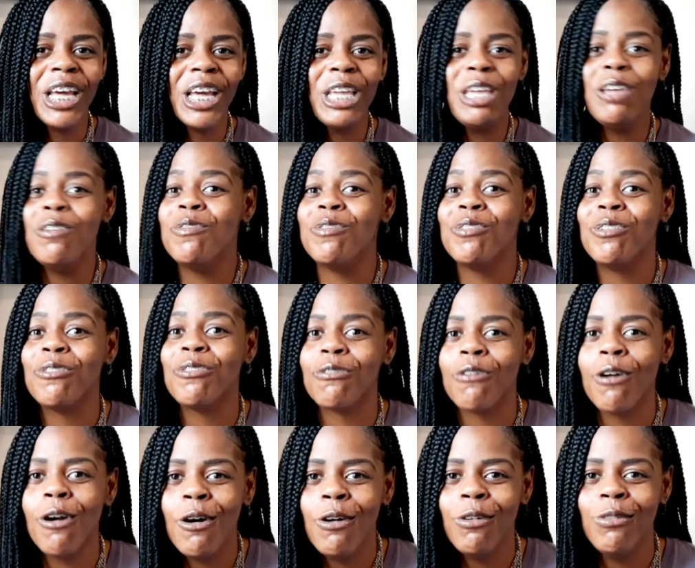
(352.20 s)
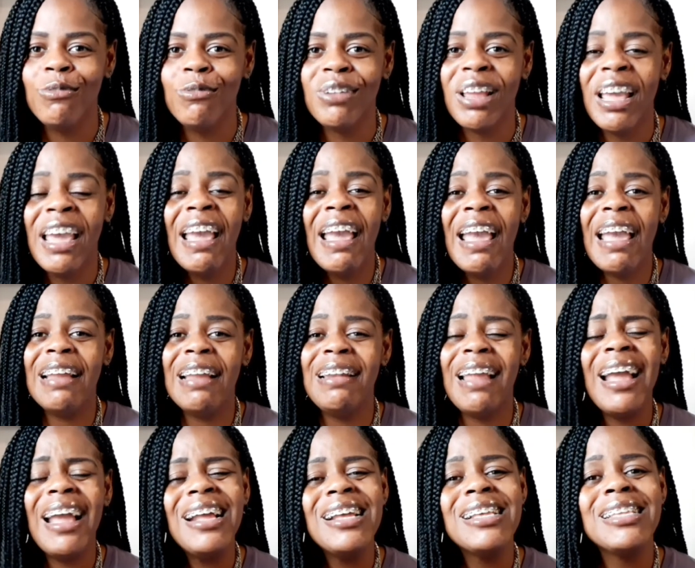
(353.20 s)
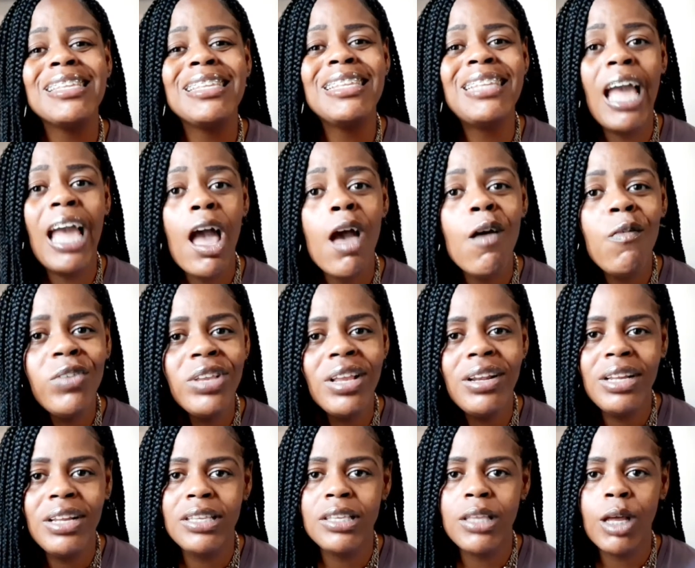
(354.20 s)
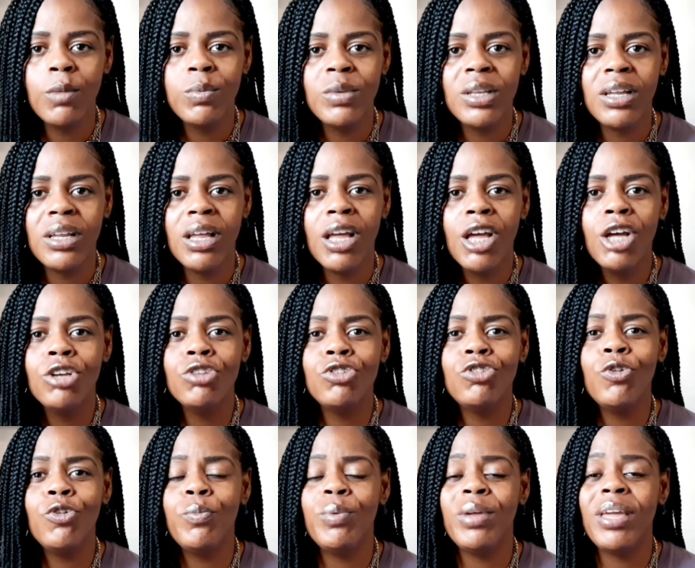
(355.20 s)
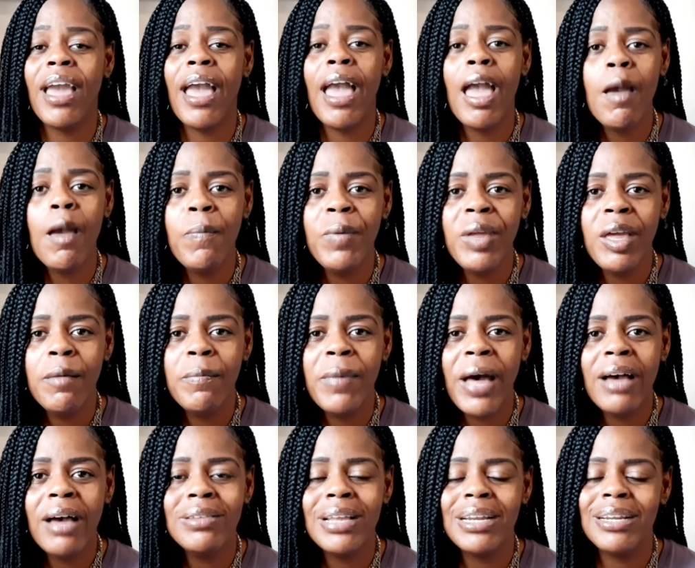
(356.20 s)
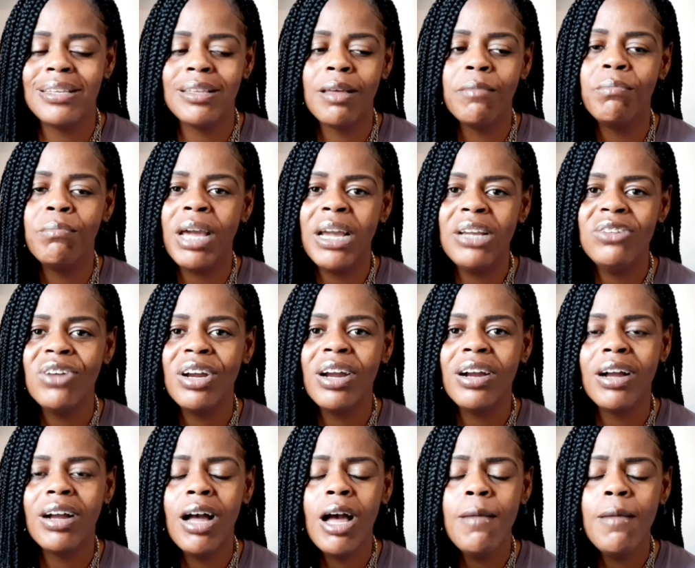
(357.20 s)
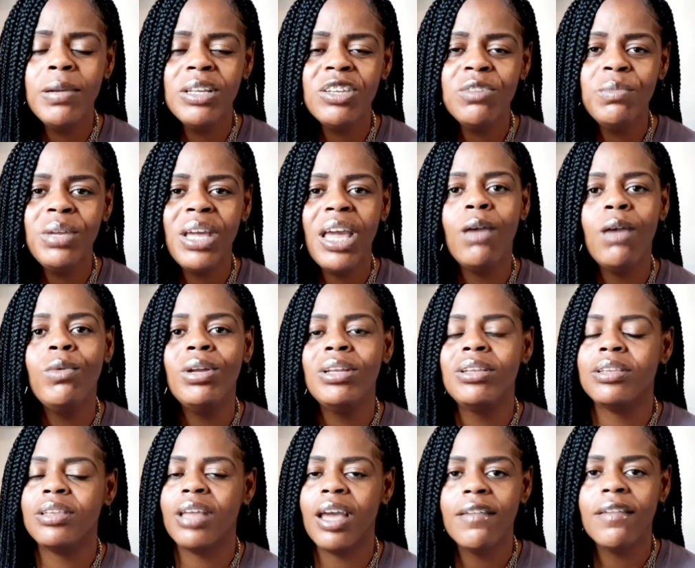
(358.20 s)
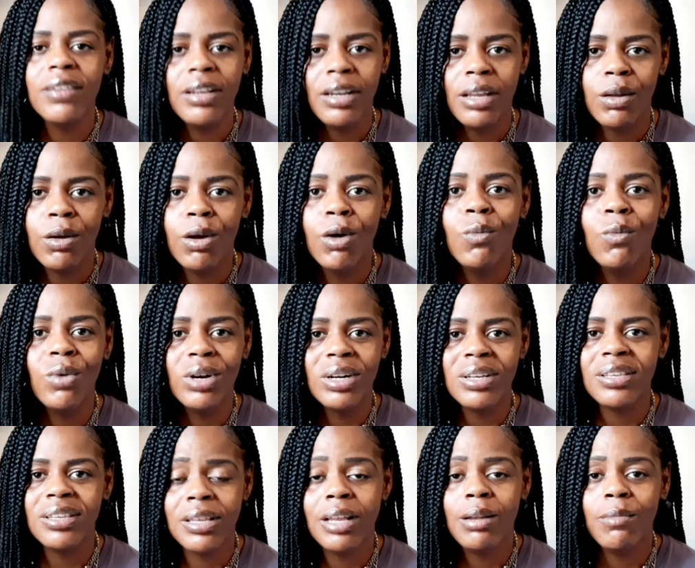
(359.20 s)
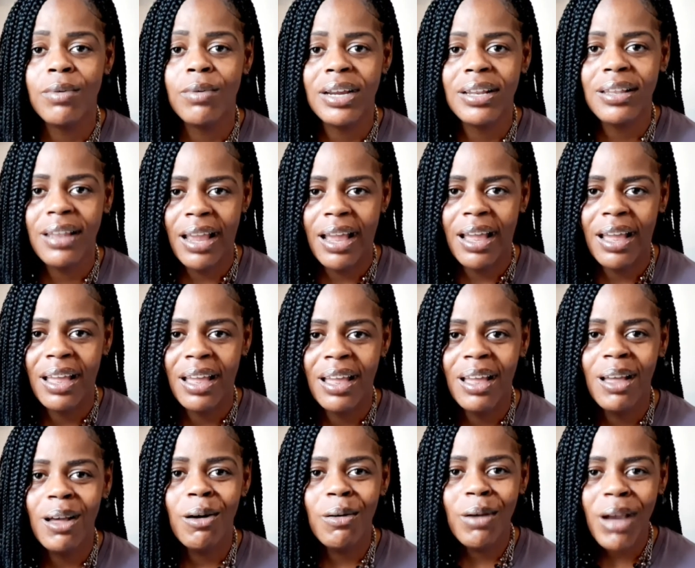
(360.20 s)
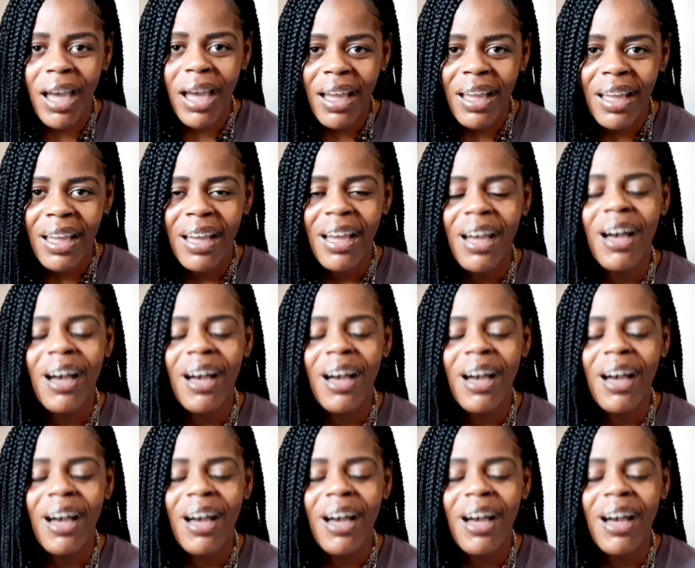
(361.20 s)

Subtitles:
You've grown, and that is definitely something to be happy about. That is a major accomplishment, and we definitely want to celebrate that. Okay?